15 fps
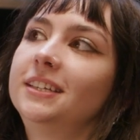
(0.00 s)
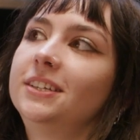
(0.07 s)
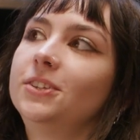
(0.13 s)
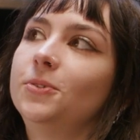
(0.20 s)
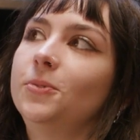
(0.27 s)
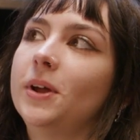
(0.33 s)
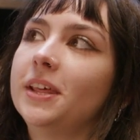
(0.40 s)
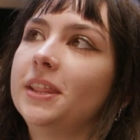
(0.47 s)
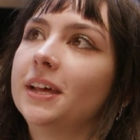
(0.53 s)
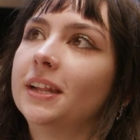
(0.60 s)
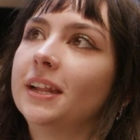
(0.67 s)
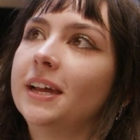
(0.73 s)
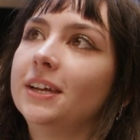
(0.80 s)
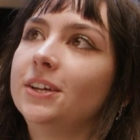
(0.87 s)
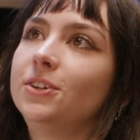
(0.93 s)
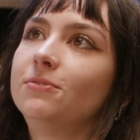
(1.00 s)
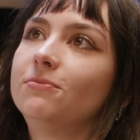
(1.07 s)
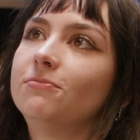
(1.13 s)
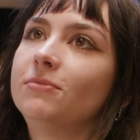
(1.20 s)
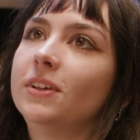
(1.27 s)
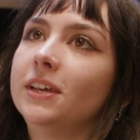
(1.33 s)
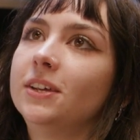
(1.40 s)
the way that like
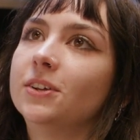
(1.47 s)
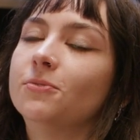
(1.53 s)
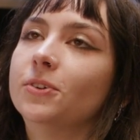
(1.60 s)
they can